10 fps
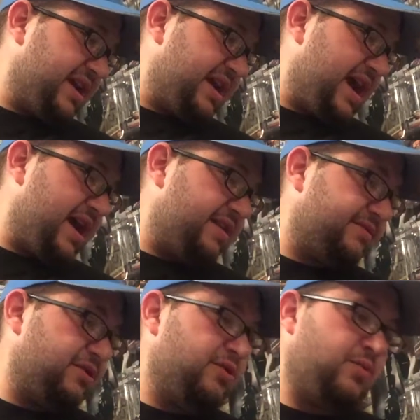I got
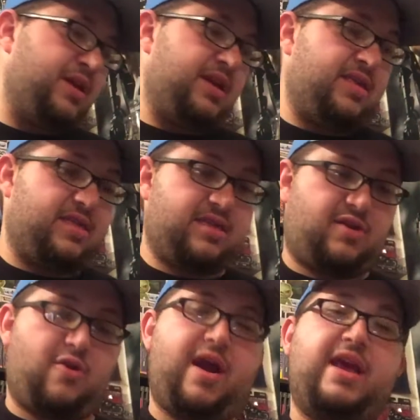with
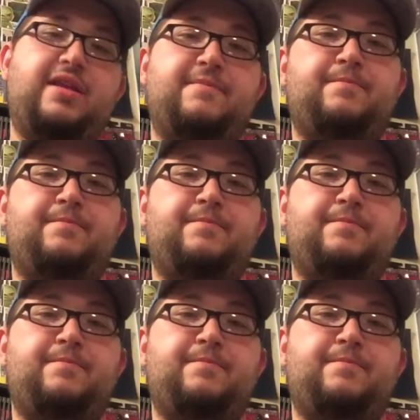credit.